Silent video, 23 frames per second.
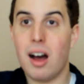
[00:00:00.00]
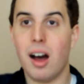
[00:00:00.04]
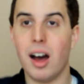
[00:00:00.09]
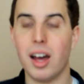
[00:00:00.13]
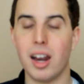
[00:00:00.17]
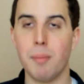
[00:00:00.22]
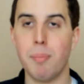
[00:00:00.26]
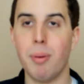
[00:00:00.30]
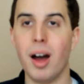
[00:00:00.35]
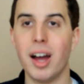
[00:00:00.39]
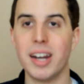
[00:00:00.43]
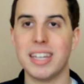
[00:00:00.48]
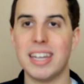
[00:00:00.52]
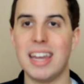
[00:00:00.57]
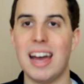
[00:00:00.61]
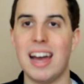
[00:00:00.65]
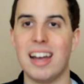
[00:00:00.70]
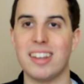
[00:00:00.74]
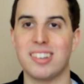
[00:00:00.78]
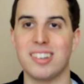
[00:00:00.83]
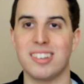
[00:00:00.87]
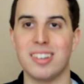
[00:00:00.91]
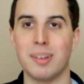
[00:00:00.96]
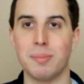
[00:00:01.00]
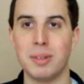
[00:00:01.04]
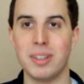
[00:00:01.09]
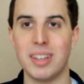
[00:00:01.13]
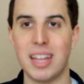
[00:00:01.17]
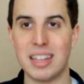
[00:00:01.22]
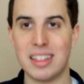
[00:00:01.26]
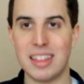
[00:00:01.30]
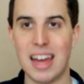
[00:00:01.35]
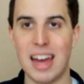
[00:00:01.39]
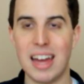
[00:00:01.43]
on a podcast or something
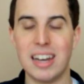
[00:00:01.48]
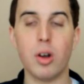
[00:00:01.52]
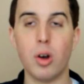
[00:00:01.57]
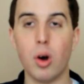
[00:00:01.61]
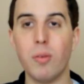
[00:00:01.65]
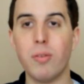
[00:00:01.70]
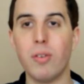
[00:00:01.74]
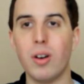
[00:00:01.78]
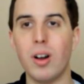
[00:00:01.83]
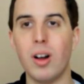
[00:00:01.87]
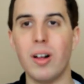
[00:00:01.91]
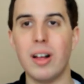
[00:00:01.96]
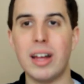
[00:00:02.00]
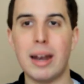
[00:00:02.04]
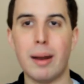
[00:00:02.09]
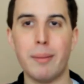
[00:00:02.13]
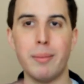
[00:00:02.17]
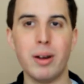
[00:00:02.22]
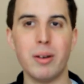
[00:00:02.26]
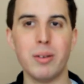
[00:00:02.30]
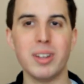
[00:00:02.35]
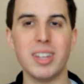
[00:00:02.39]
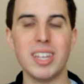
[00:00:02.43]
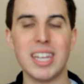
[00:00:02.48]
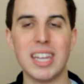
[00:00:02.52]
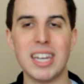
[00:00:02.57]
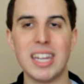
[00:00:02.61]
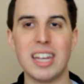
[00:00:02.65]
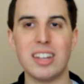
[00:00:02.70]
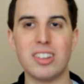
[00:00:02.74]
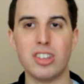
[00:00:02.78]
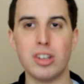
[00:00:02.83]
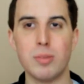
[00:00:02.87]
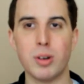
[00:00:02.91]
like that. Overall, and I'm not really gonna
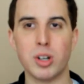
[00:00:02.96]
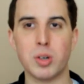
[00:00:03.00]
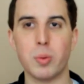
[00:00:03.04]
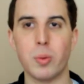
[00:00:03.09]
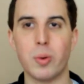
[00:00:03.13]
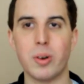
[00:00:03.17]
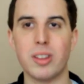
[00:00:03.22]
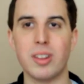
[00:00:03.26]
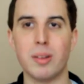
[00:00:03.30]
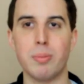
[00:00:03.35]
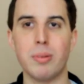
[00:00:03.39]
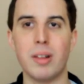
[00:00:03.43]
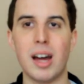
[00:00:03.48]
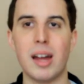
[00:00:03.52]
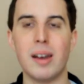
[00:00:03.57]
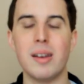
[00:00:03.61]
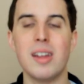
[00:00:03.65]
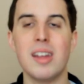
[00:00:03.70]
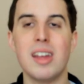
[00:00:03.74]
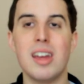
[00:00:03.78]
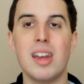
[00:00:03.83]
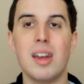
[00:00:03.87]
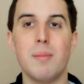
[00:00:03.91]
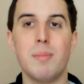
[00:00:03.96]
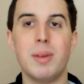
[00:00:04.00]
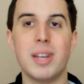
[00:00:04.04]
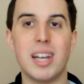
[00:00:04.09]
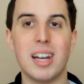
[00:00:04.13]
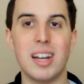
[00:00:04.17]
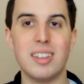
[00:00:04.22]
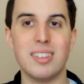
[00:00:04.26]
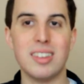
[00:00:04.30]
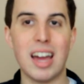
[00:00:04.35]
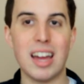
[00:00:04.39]
get too much more into the plot
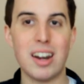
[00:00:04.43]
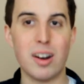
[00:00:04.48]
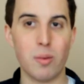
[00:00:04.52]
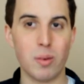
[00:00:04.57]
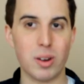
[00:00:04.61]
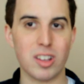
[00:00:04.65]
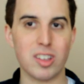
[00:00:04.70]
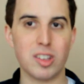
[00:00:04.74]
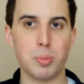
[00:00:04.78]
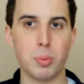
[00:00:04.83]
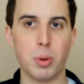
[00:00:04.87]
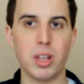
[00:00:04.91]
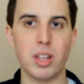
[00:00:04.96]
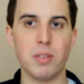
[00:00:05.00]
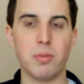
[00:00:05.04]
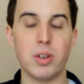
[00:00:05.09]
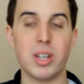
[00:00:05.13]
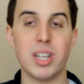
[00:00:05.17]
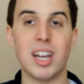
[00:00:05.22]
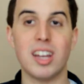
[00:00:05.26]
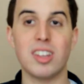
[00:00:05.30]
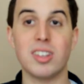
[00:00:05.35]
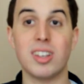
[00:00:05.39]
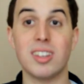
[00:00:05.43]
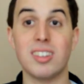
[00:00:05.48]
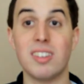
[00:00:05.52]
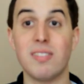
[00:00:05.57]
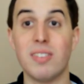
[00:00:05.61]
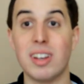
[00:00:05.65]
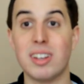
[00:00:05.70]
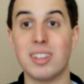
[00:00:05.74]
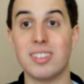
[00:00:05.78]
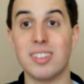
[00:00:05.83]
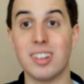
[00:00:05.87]
because I don't wanna spoil it for you guys, because if
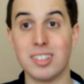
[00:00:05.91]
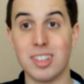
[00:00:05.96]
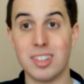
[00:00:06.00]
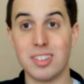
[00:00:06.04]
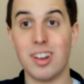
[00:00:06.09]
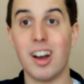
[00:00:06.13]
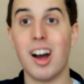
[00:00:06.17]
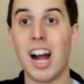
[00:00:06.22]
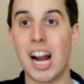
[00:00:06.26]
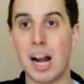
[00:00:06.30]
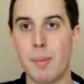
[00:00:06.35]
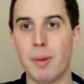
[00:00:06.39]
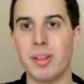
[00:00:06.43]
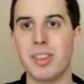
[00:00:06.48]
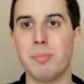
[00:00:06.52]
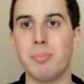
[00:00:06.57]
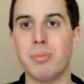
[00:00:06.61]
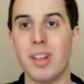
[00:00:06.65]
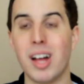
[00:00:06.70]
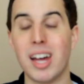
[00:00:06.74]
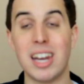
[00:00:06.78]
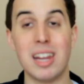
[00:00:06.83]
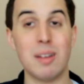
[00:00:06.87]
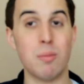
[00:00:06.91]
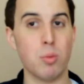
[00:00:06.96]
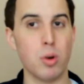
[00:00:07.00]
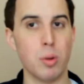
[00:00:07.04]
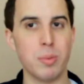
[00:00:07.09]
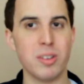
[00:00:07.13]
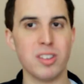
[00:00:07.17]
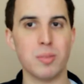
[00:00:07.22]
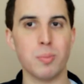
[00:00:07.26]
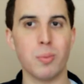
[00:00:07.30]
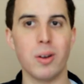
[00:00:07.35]
I start to talk about the plot, it will
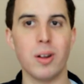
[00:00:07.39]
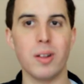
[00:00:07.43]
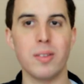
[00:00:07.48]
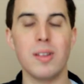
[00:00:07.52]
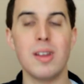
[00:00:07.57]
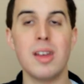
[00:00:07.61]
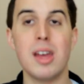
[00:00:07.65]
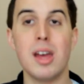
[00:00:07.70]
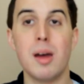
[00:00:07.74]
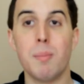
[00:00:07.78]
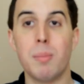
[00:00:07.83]
be spoiled.